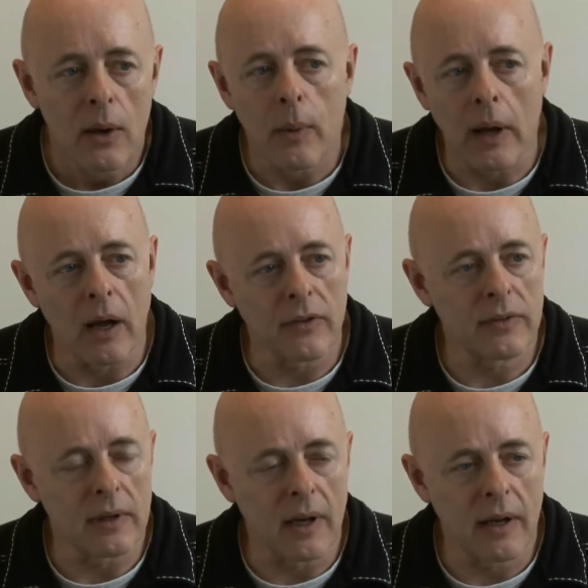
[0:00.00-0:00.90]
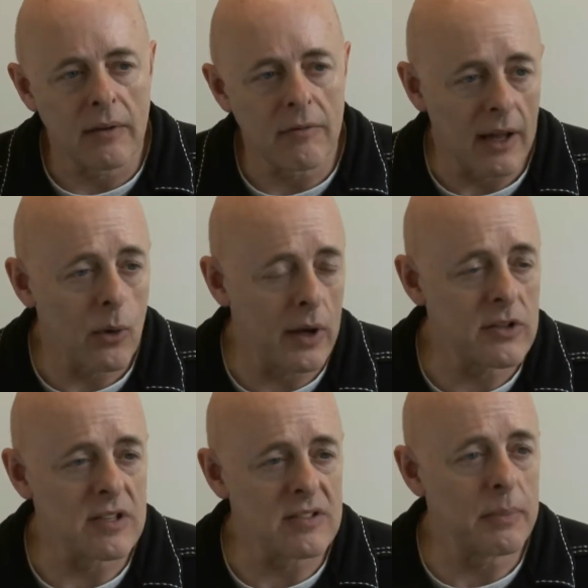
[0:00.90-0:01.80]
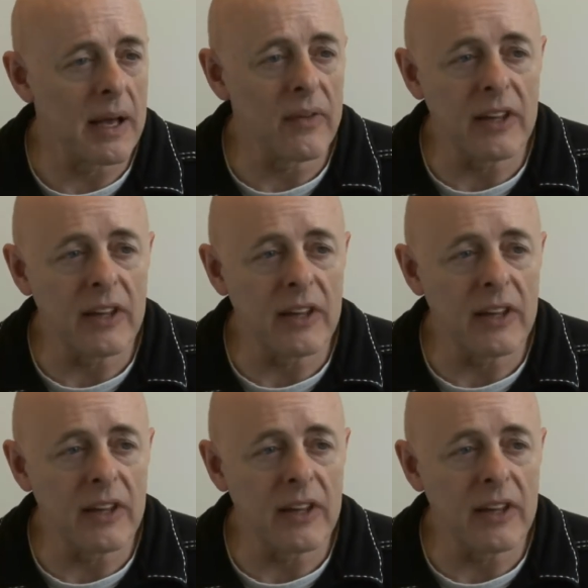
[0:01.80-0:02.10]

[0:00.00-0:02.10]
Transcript: We ask the right questions about